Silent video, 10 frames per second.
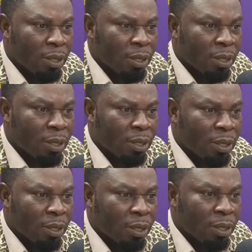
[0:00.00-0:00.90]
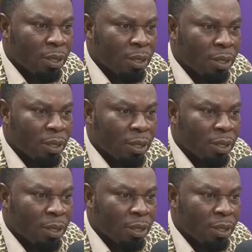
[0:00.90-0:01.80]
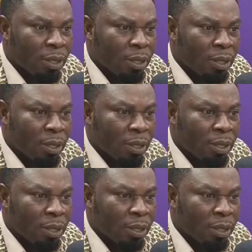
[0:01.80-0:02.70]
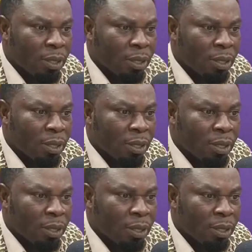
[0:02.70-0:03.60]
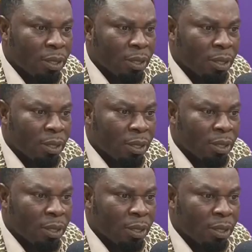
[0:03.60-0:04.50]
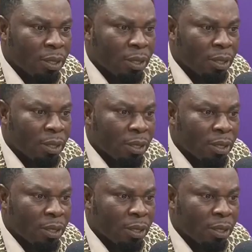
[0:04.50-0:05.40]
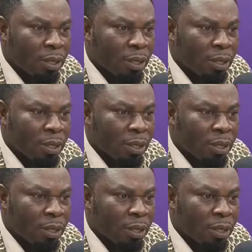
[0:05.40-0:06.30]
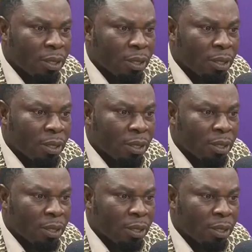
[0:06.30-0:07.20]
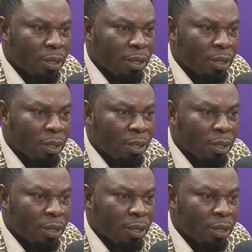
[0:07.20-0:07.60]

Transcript: (silent)